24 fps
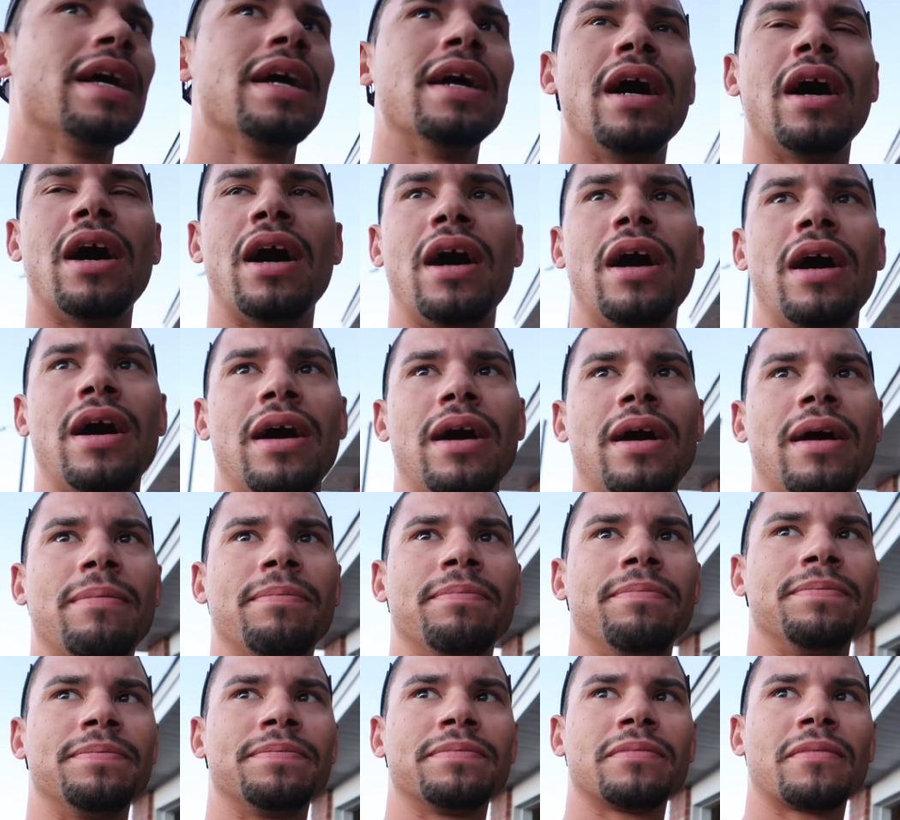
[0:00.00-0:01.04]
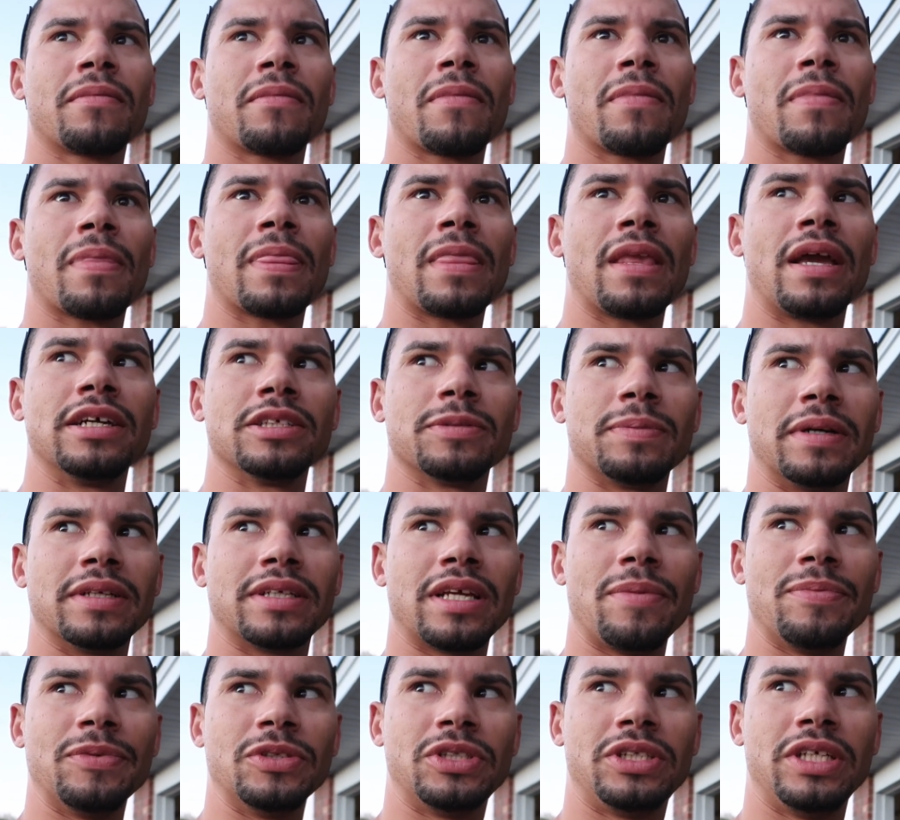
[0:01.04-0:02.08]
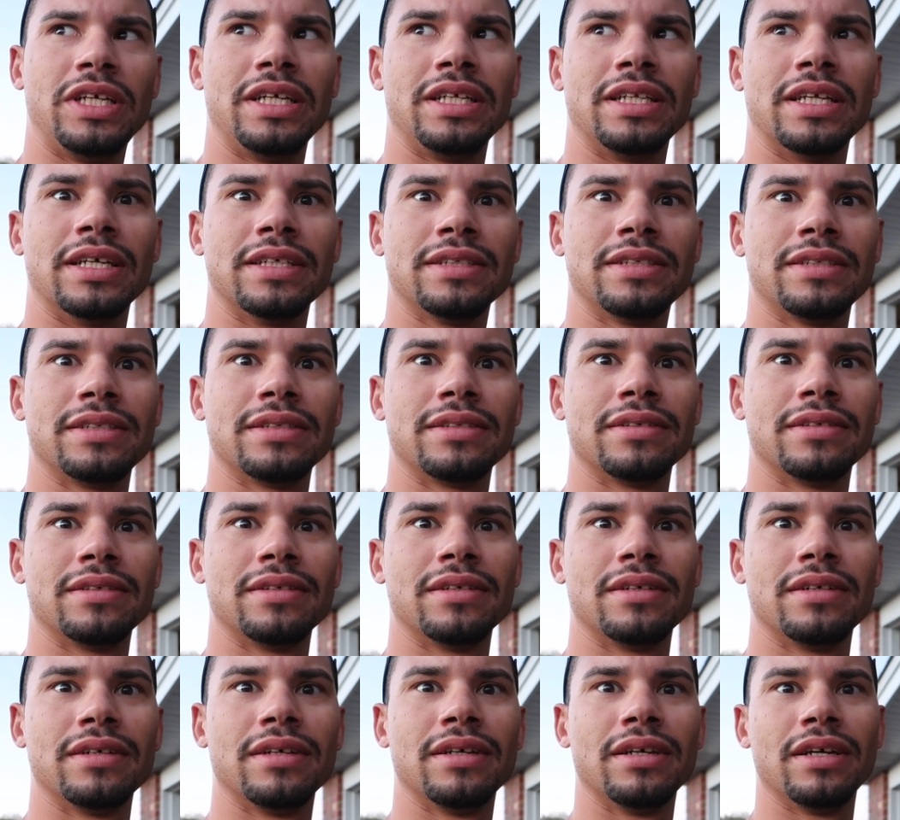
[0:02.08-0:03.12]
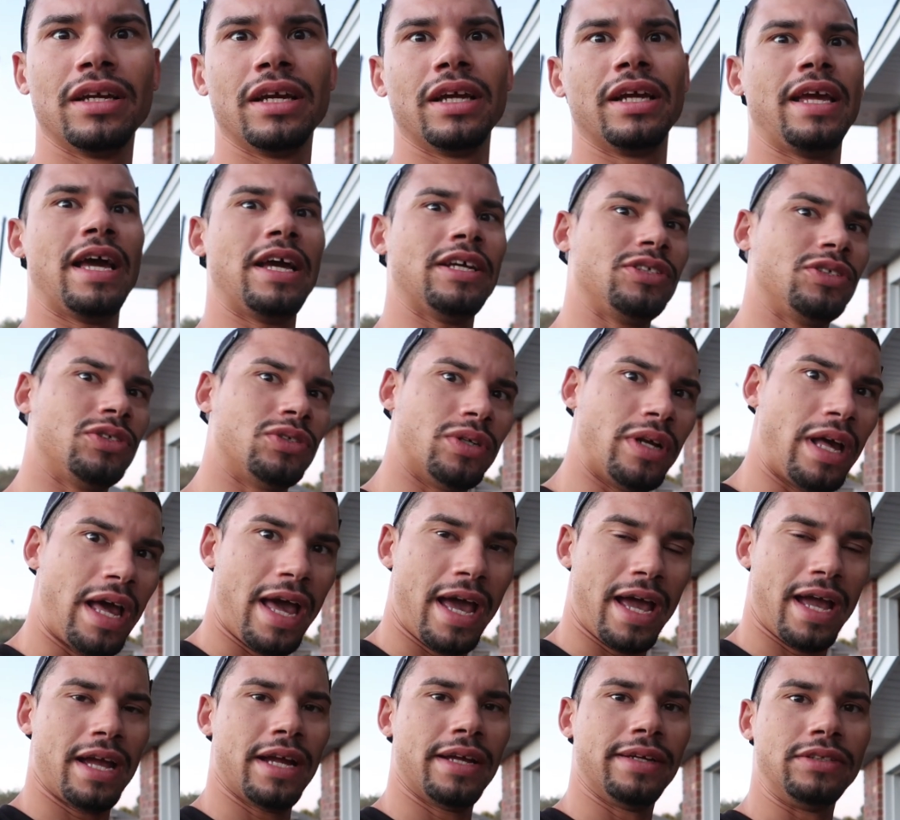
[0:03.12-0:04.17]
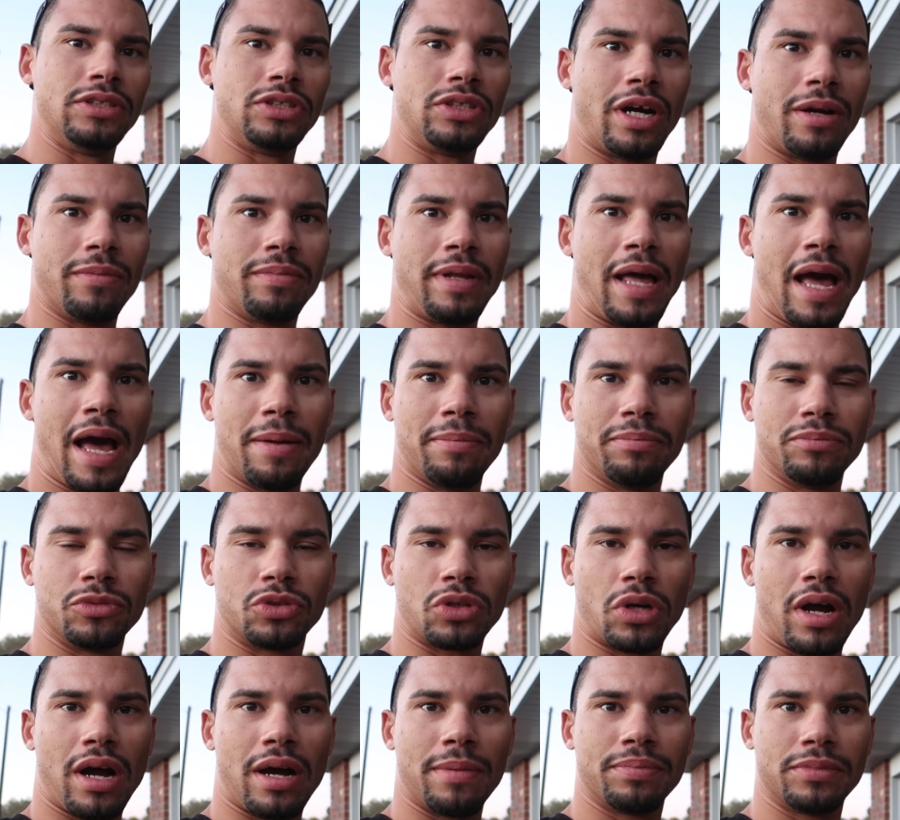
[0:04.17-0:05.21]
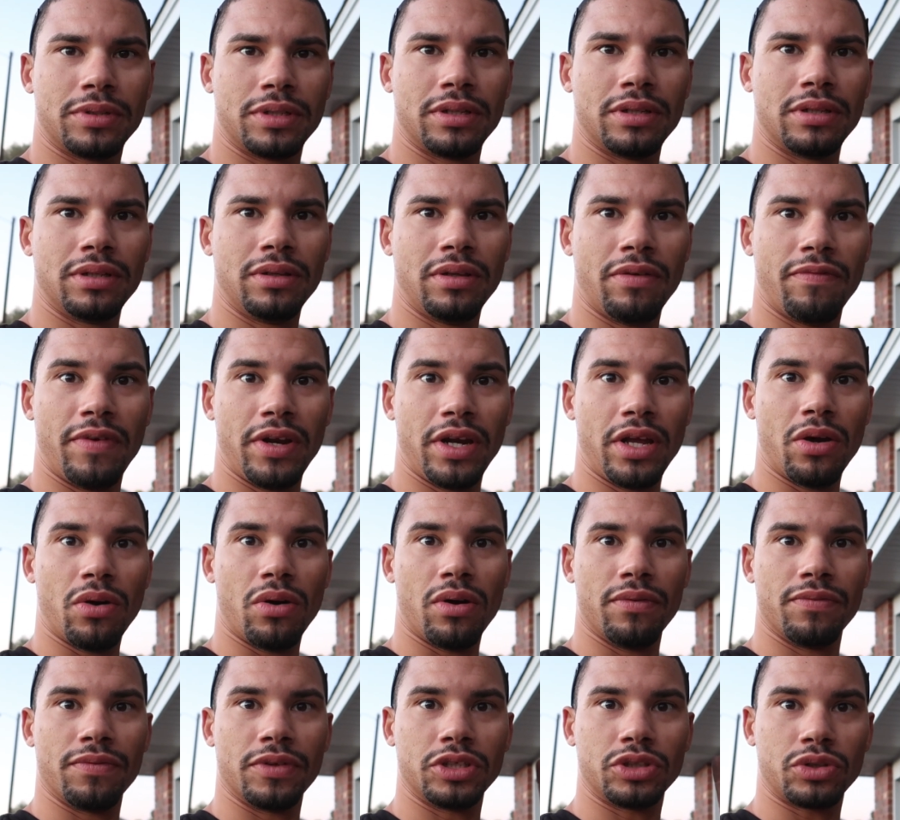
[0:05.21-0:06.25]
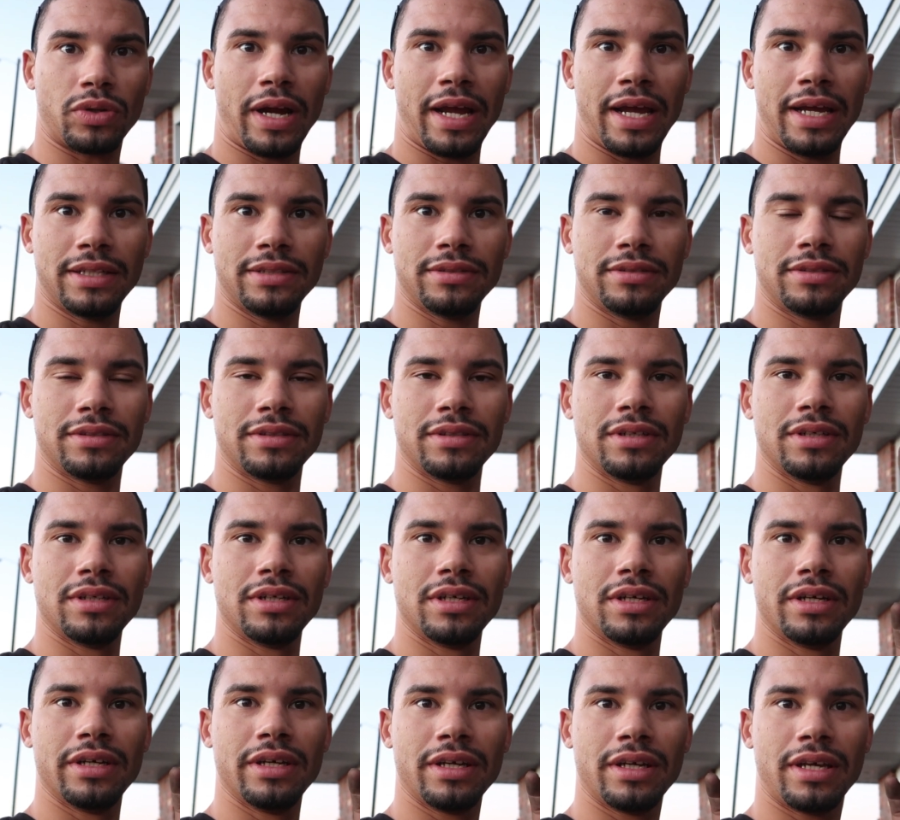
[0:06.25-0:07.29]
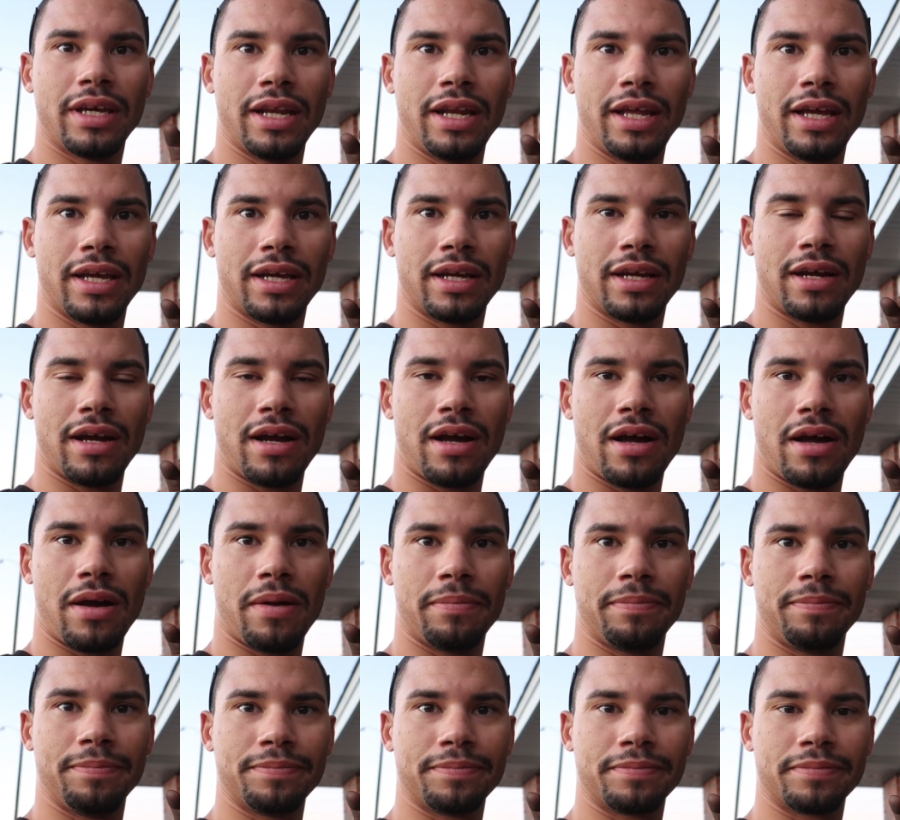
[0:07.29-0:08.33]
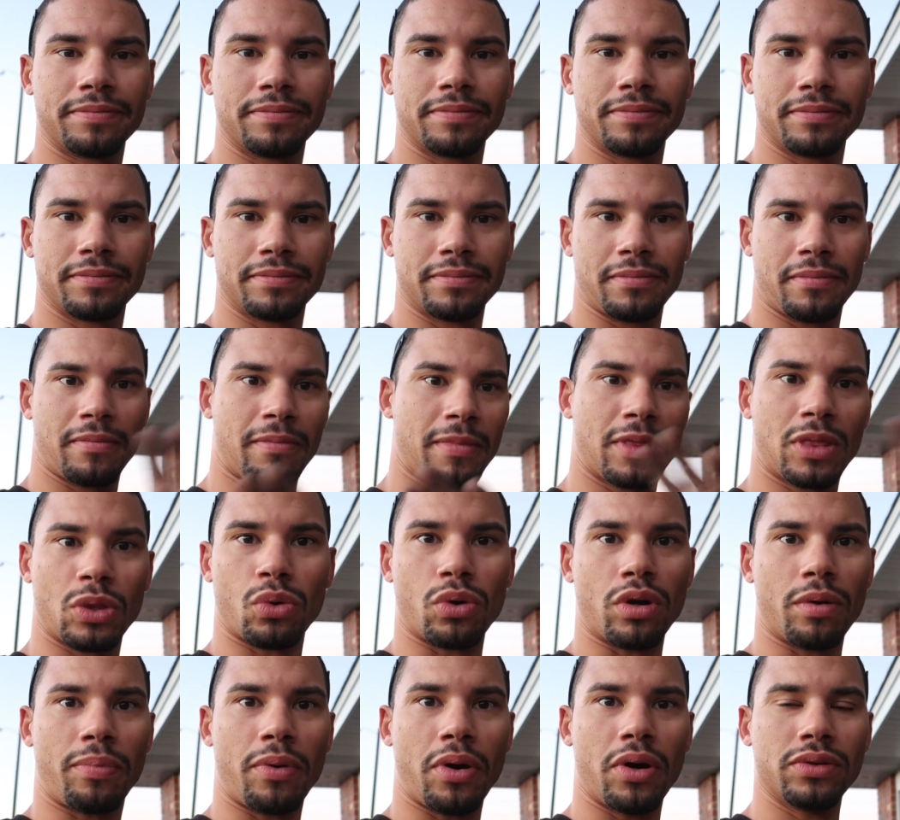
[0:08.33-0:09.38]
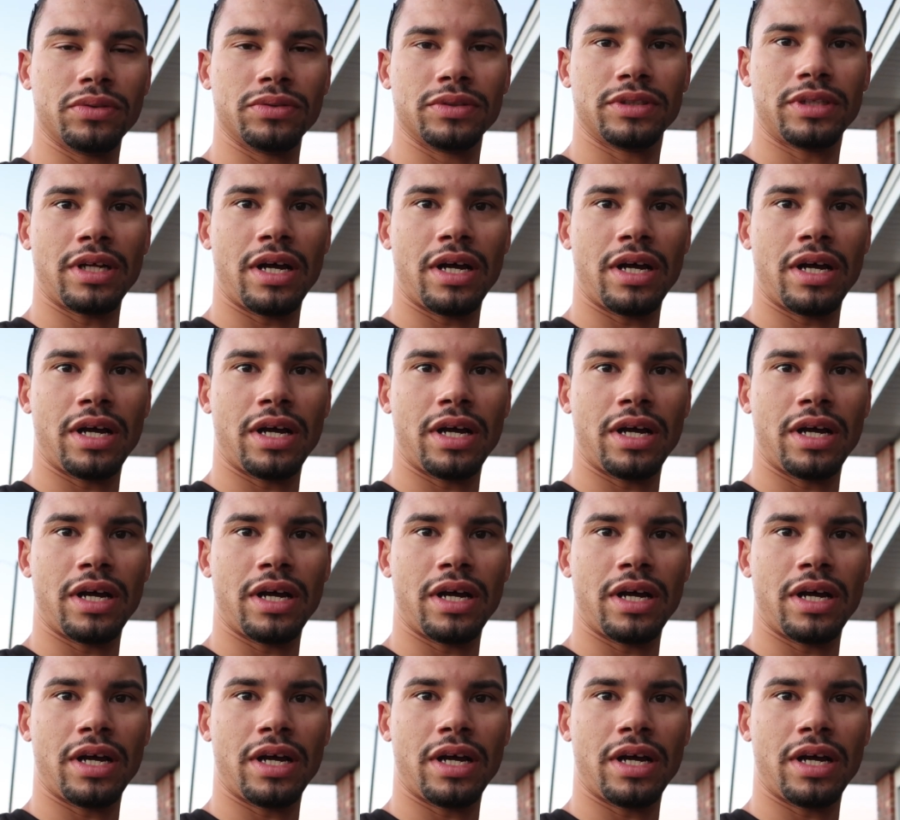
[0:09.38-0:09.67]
I guess by the time you're seeing this, yesterday Shop Dap dropped the video of the trans getting torn apart and